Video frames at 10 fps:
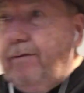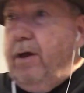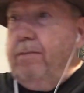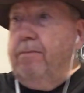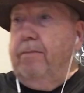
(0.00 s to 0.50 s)

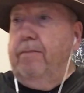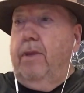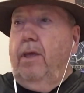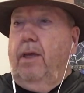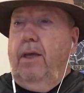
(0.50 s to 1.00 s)
album.
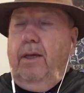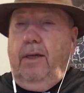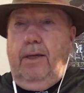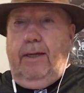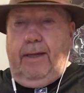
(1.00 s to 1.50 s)

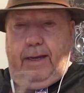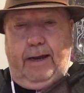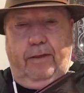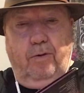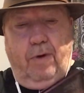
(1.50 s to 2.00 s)

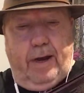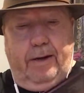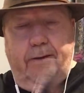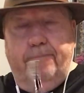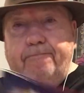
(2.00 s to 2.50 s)
Another one,
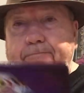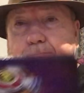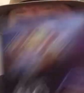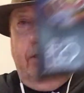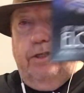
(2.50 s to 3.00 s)

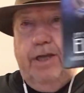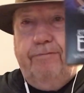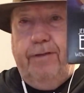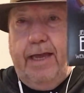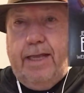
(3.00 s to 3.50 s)

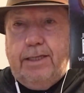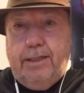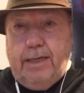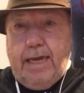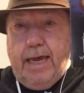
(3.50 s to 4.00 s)
Jeff
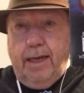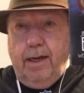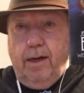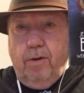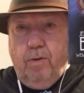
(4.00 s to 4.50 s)
Lynne's
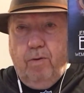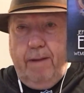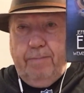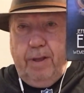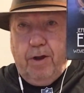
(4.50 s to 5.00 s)
ELO,
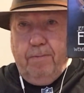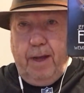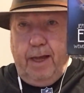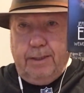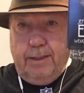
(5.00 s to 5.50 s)
Wembley or
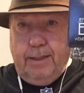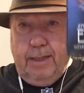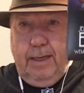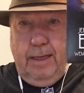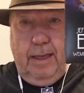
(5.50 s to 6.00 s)
Bust.
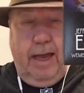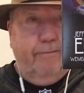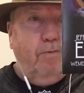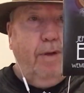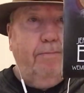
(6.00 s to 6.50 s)
Live
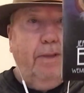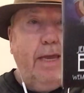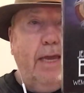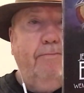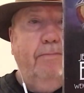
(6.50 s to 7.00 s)
at Wembley,